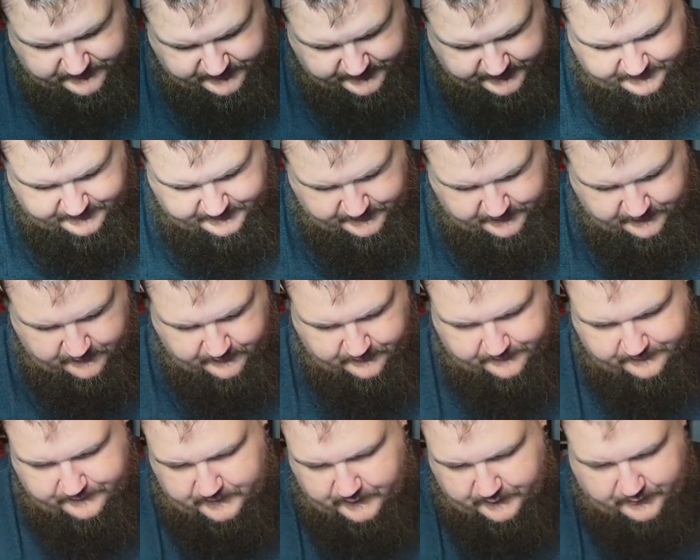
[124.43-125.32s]
So, you
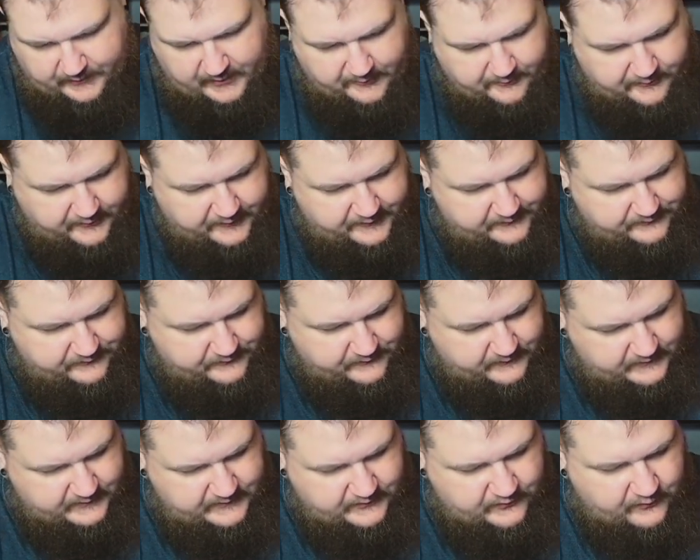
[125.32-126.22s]
know, you're probably,
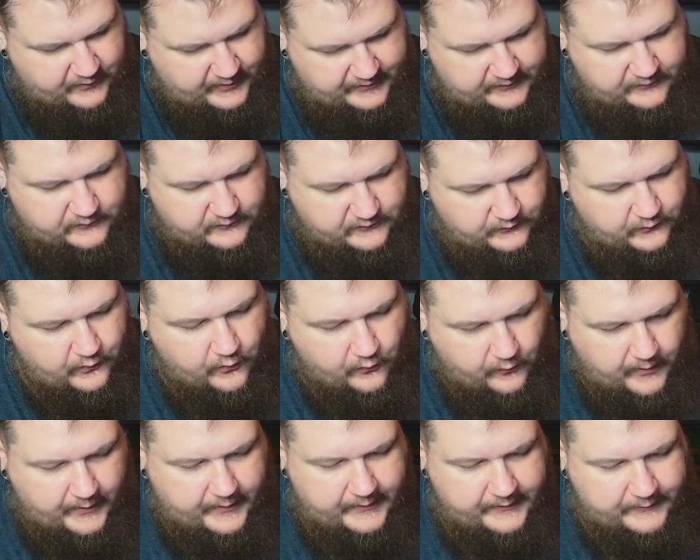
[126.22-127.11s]
you know, I
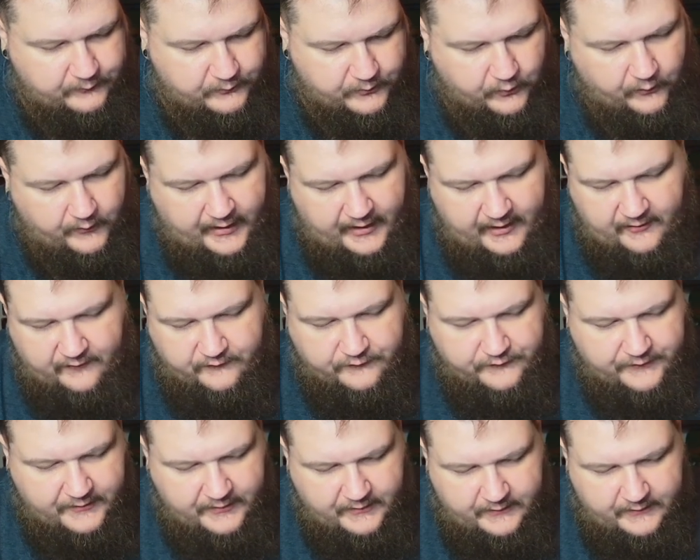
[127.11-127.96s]
know I will have